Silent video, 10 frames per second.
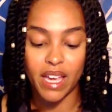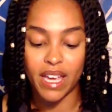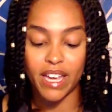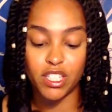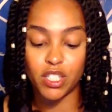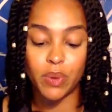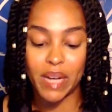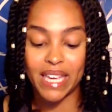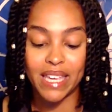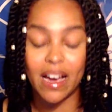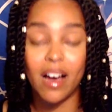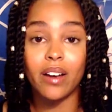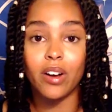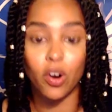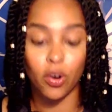into a
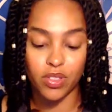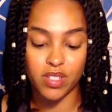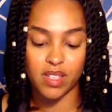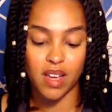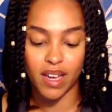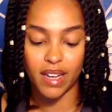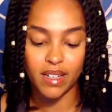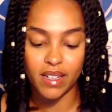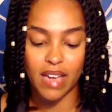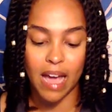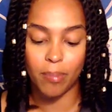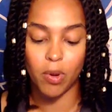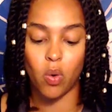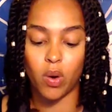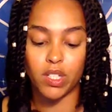young earth sign,
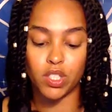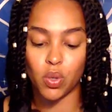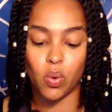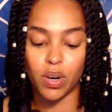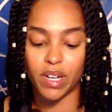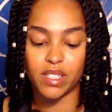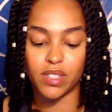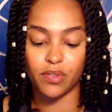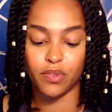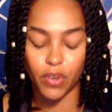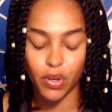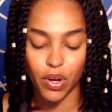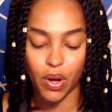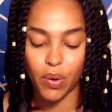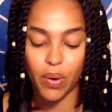Capricorn, Taurus,
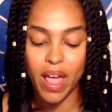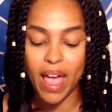Virgo,